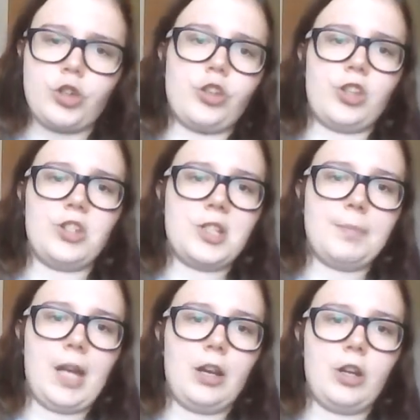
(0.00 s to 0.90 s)
in
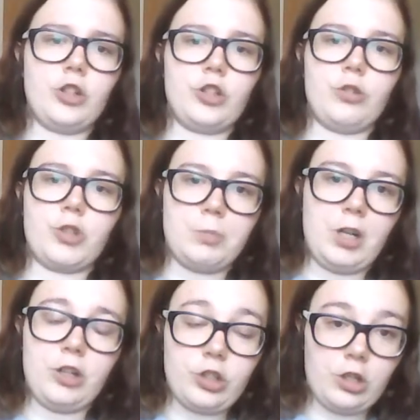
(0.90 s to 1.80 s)
Spanish,
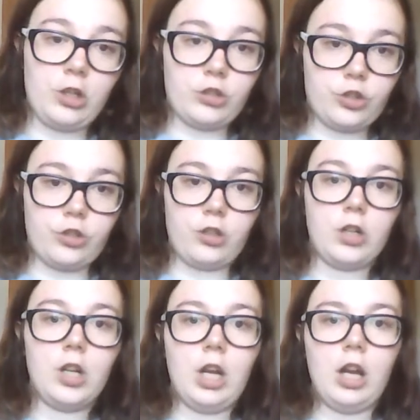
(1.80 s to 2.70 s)
Spanish culture,
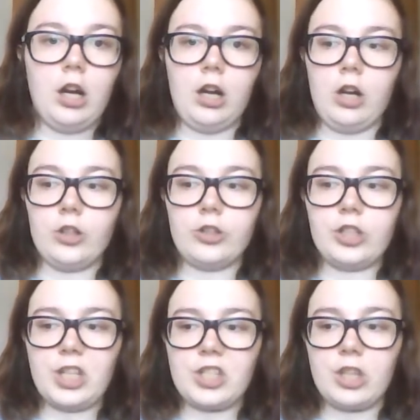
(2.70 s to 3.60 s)

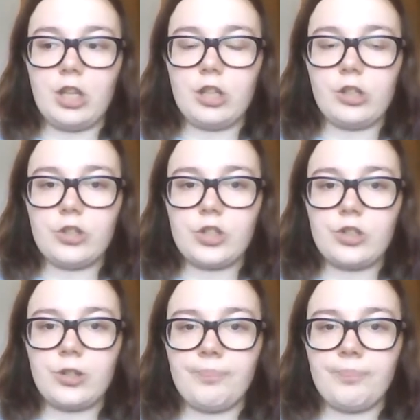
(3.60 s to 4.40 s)
these things.